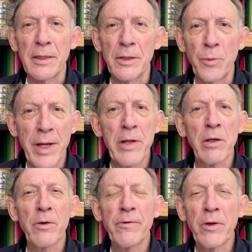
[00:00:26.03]

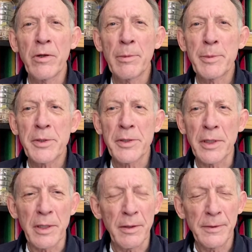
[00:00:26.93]
Regular verbs,
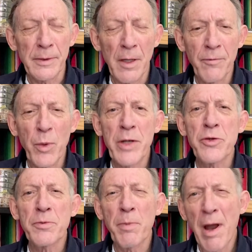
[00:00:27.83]
of
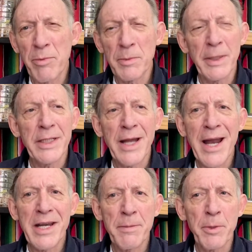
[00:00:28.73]
which probably
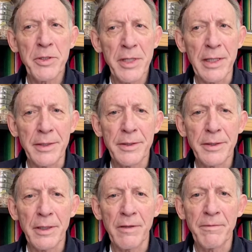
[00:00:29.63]
90%
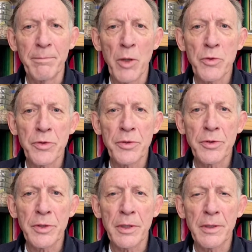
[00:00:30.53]
of
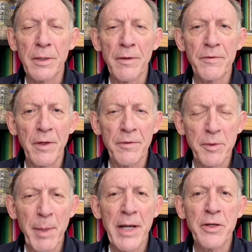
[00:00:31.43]
most of
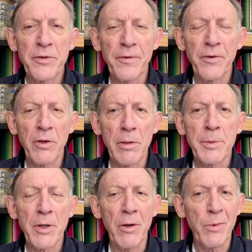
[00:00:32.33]
Spanish verbs
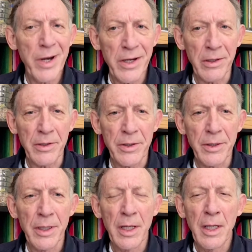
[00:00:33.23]
are regular,
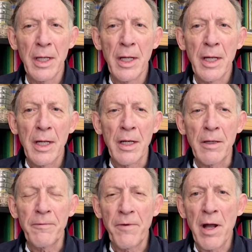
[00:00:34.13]

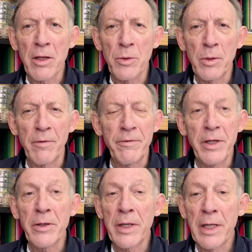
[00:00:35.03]
follow a
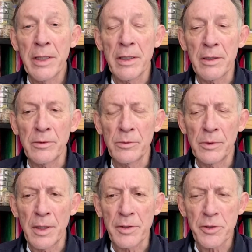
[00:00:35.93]
very
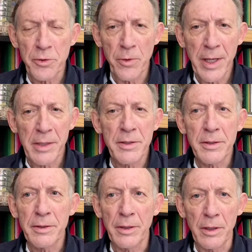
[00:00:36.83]
strict,
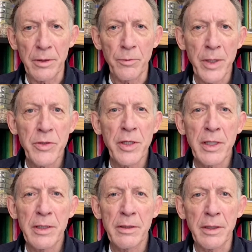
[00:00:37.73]
rigid,